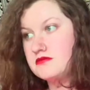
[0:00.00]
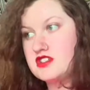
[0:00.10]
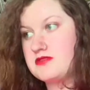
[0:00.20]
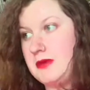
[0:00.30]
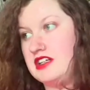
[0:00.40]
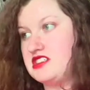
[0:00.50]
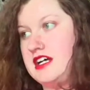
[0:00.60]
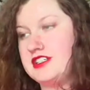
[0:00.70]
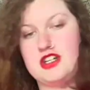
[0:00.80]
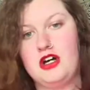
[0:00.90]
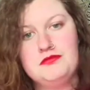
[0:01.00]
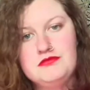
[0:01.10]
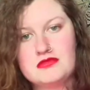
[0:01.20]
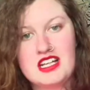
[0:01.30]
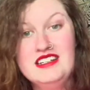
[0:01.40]
smells like soap.
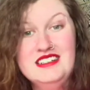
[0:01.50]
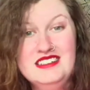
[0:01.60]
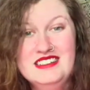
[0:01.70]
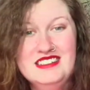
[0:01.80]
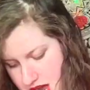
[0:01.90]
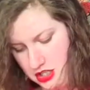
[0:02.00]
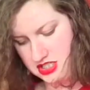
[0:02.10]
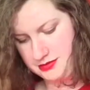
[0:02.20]
I got